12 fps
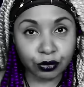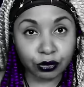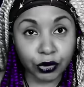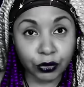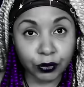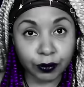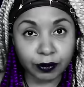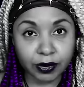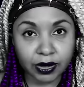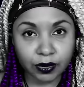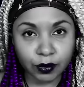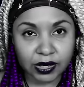
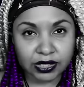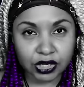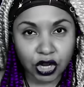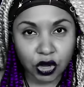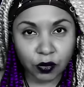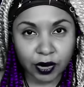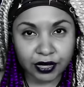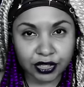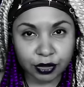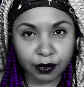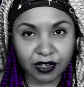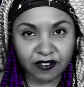groom was nowhere
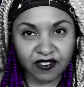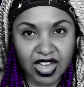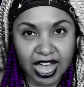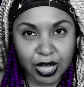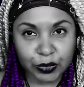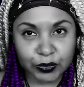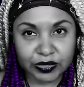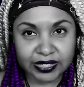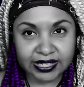to be found.